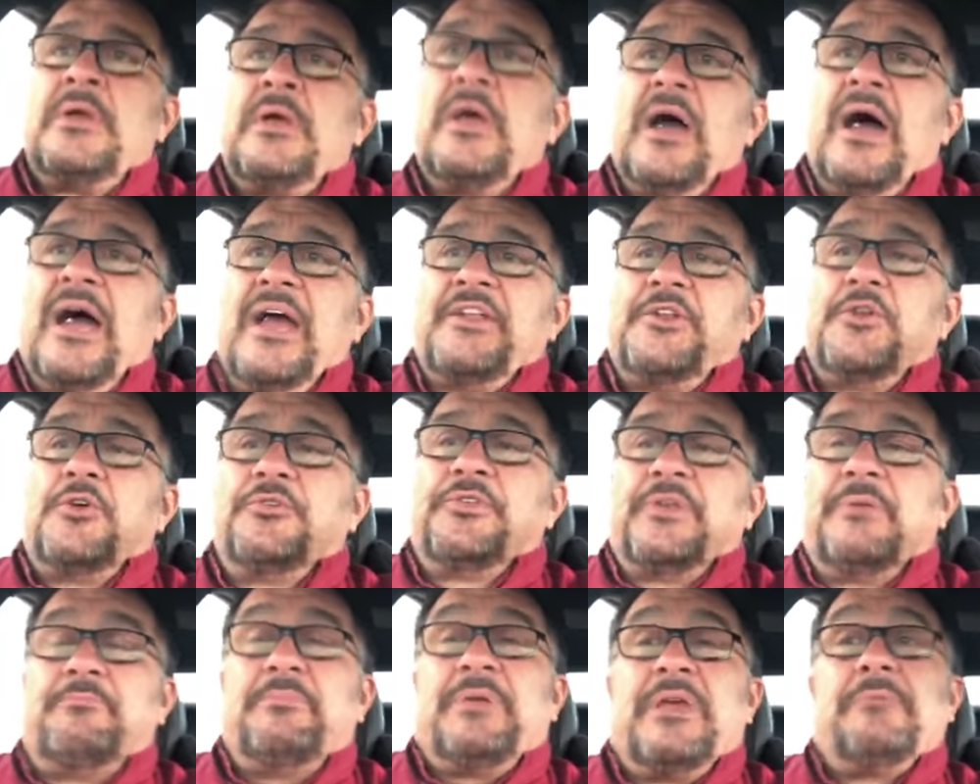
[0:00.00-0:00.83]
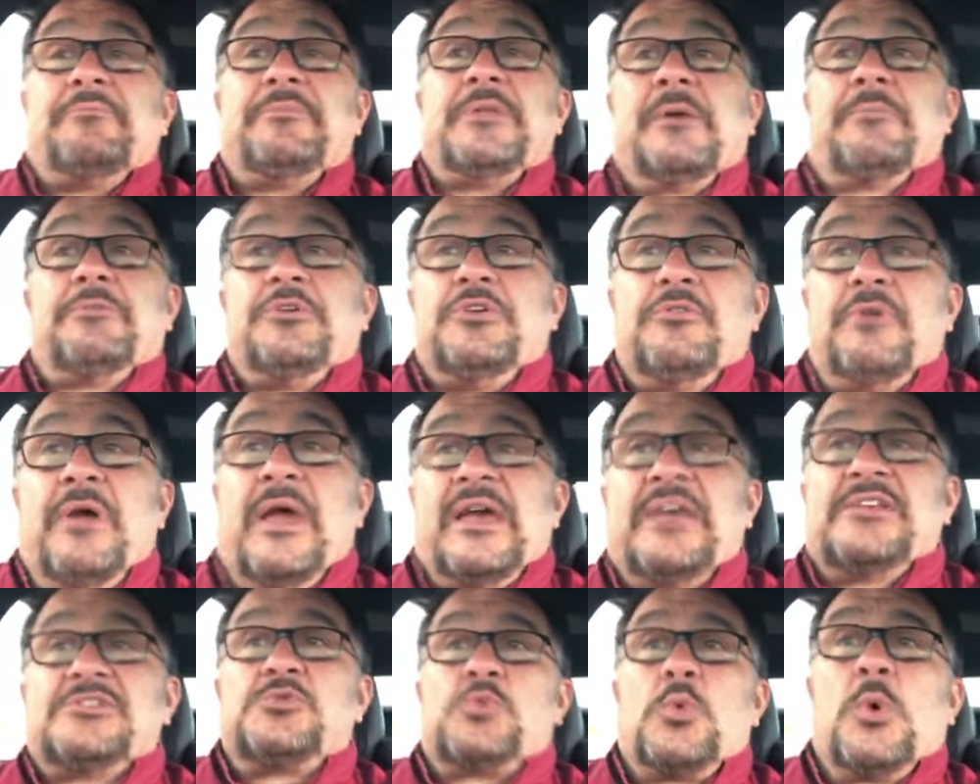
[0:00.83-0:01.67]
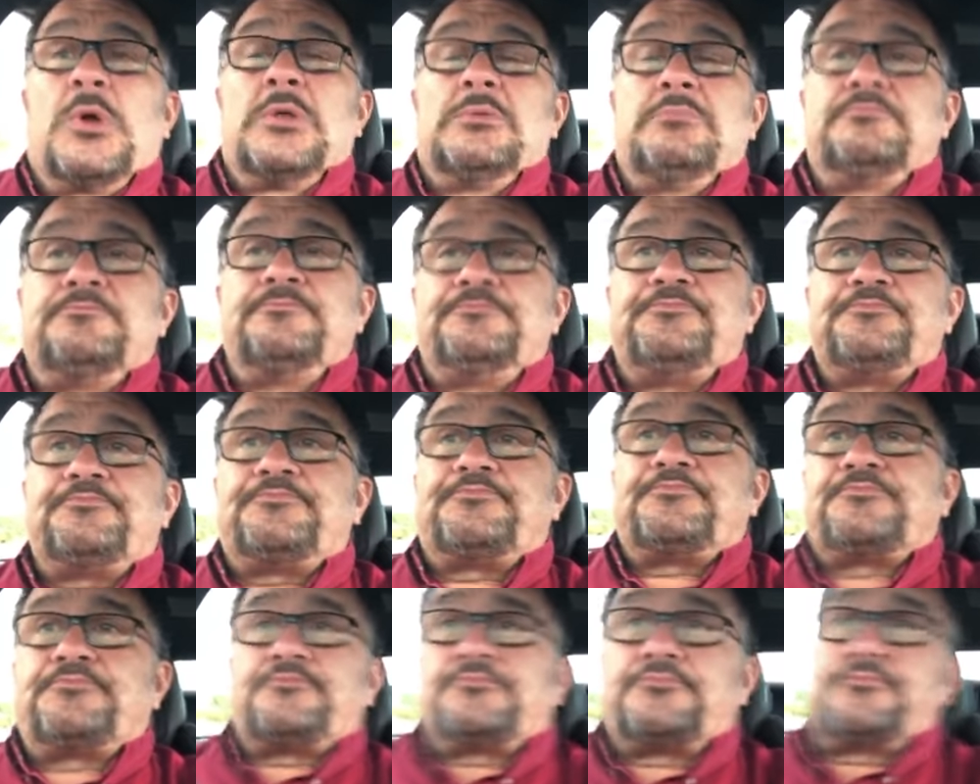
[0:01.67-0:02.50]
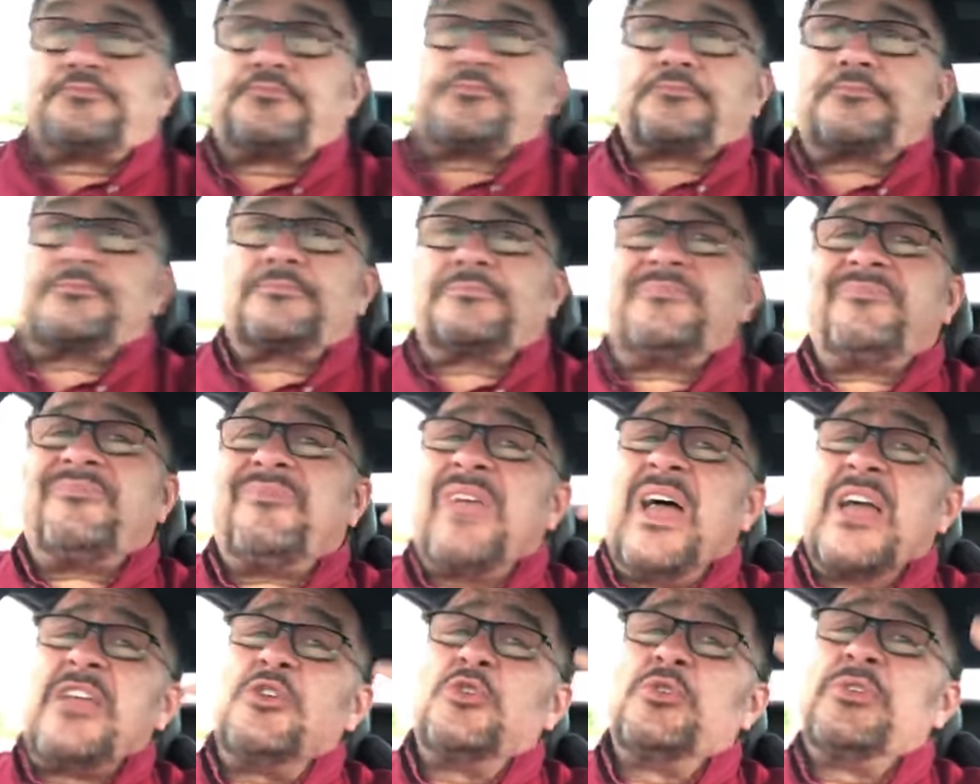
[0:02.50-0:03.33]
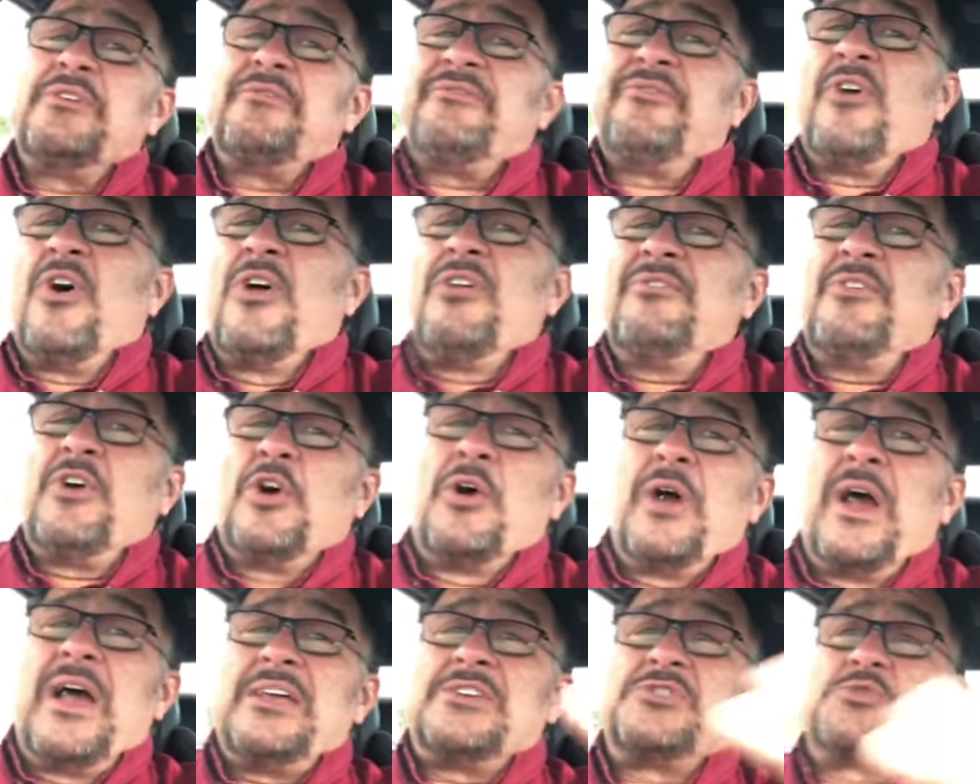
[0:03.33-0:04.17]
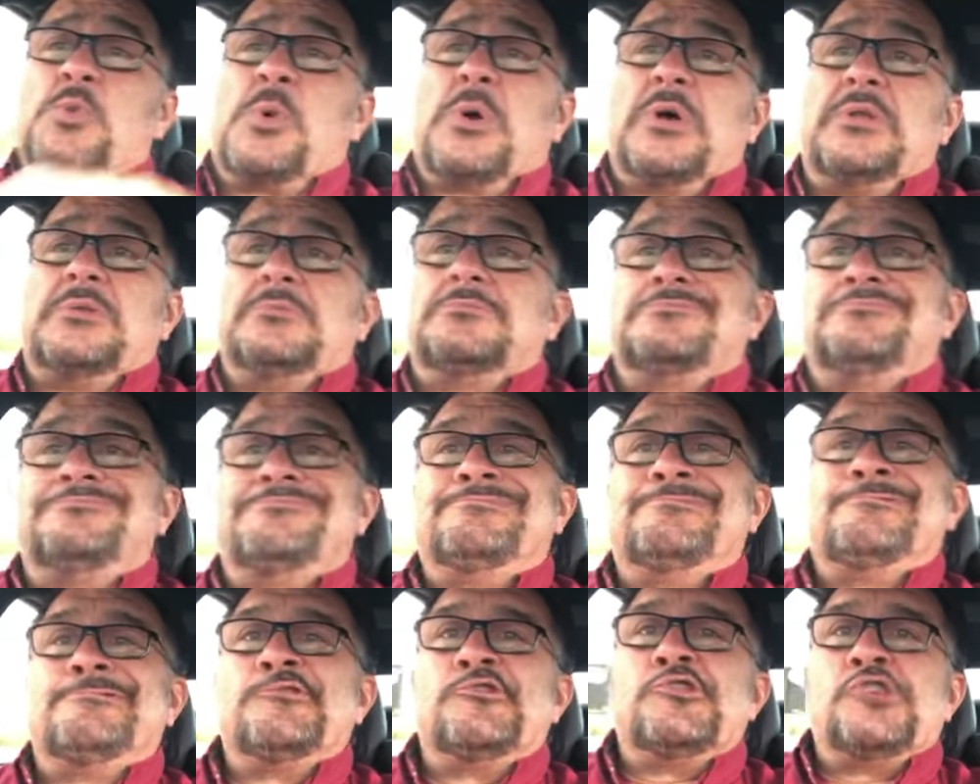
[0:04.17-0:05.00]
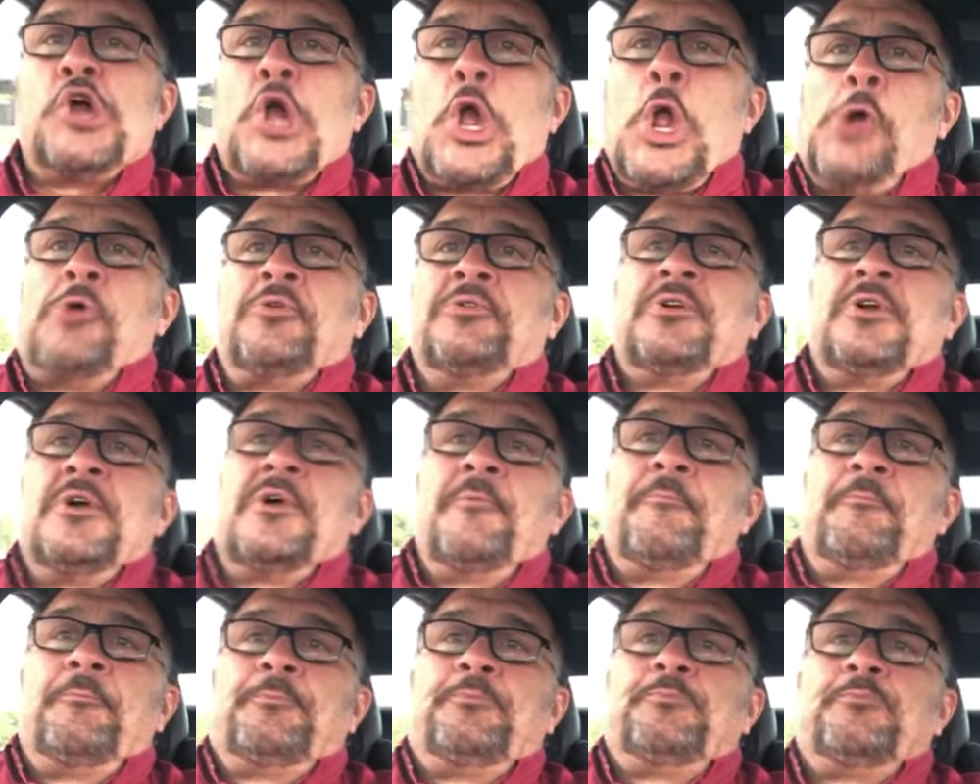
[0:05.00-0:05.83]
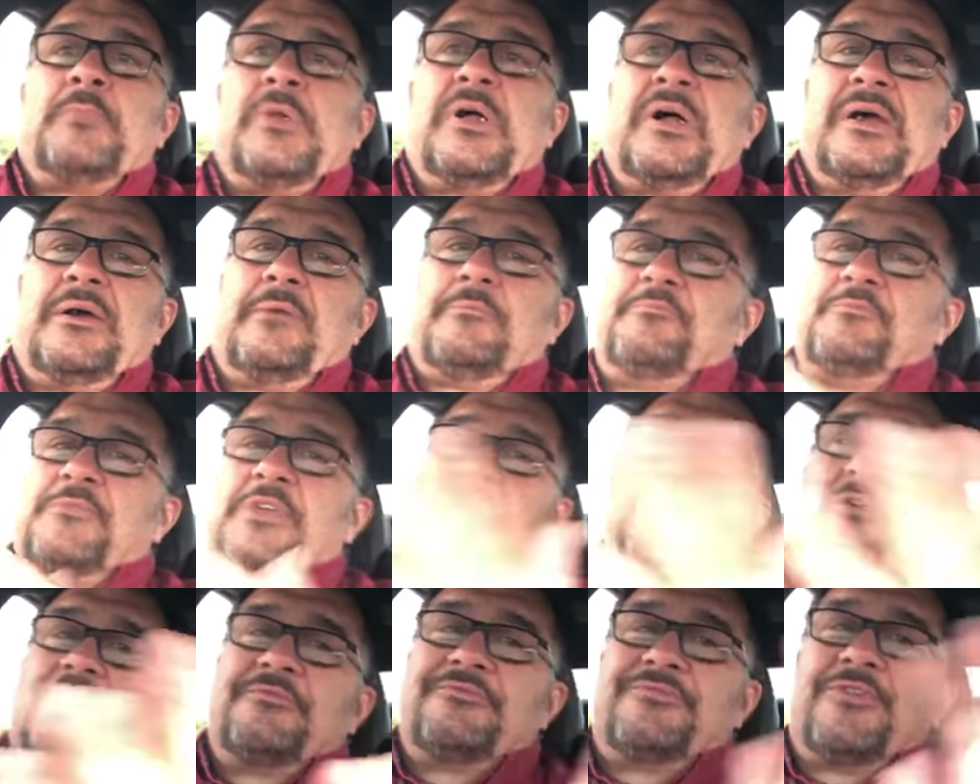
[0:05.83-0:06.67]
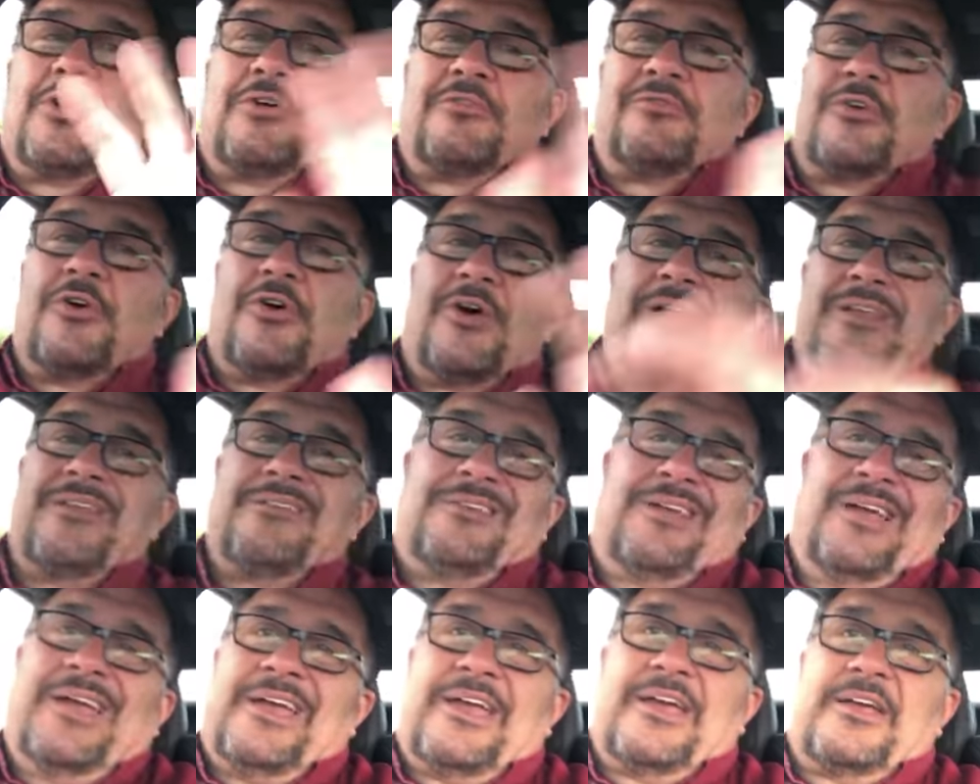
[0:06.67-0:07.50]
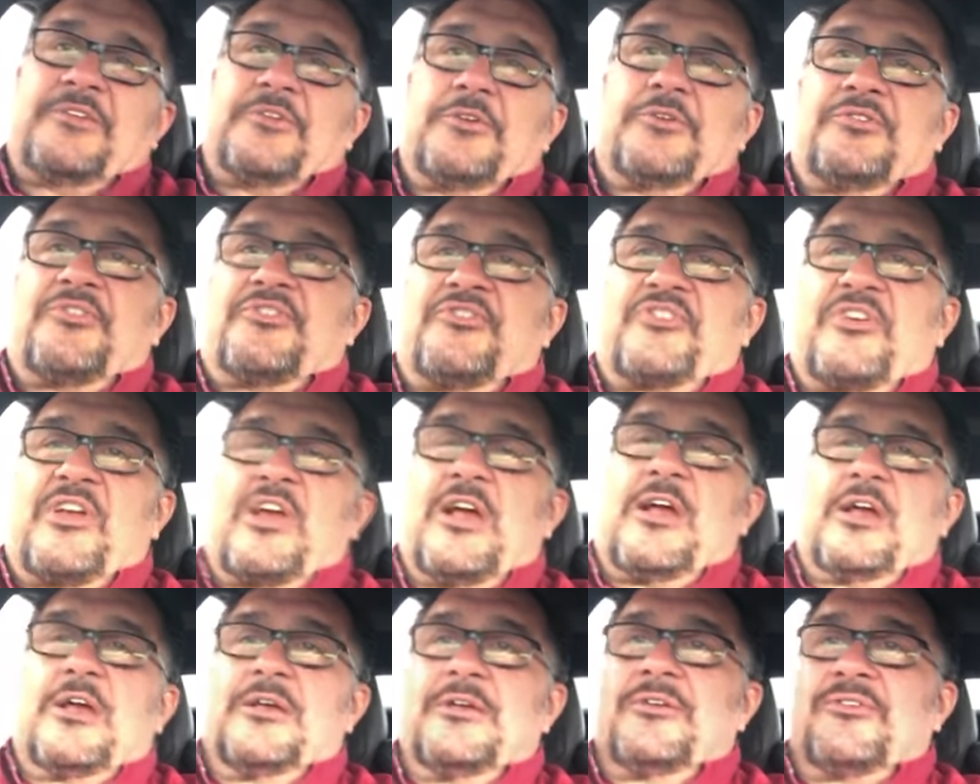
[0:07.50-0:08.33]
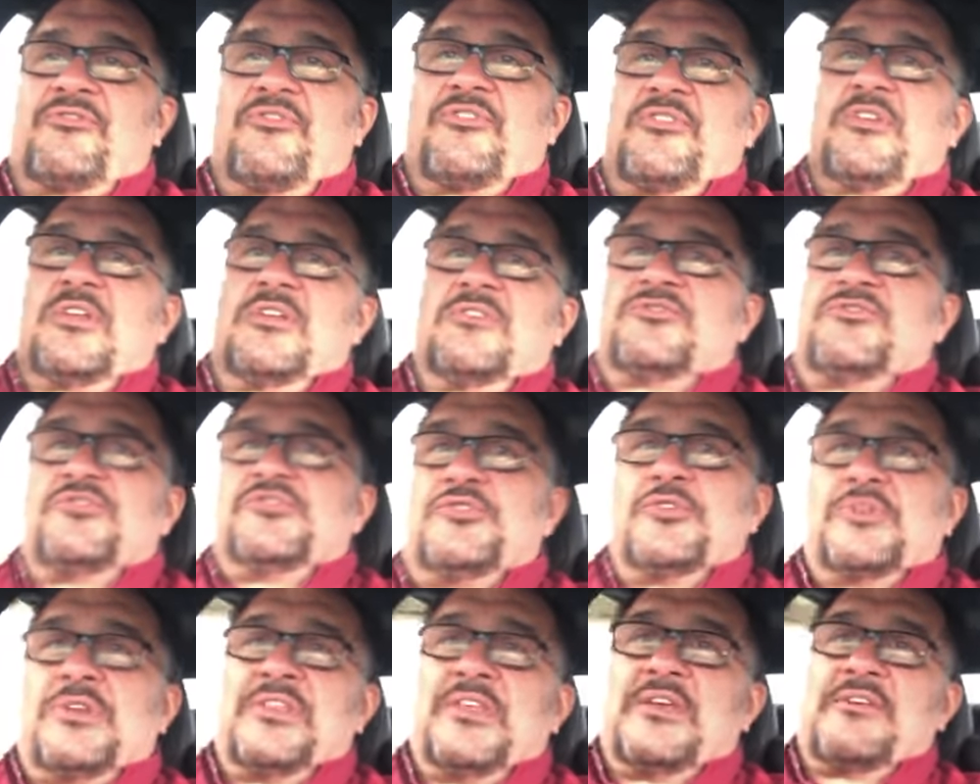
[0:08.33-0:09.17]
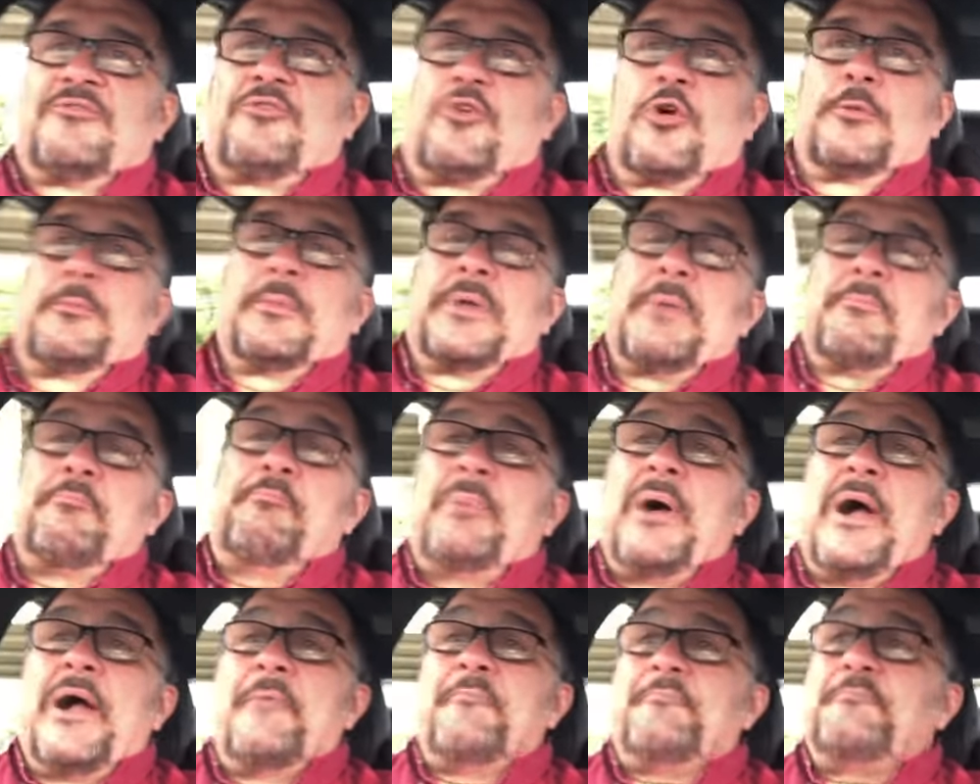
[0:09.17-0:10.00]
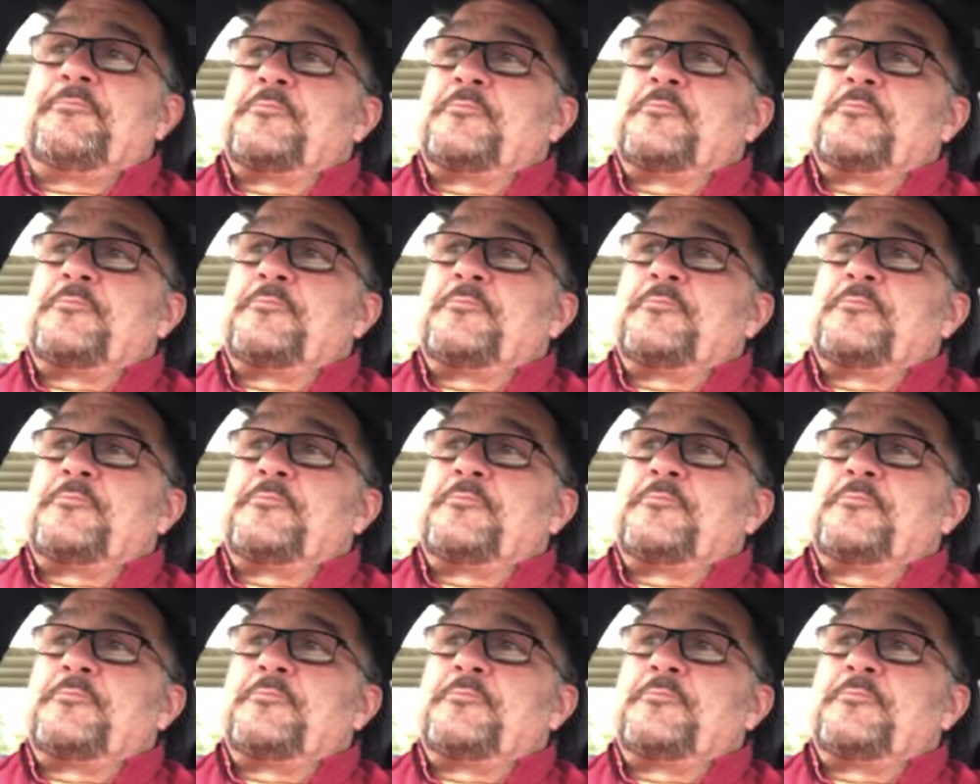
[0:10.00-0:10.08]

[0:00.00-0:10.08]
I know that BMW has one. I know that Volvo has one. Volvo, I got no desire. It doesn't do anything for me. But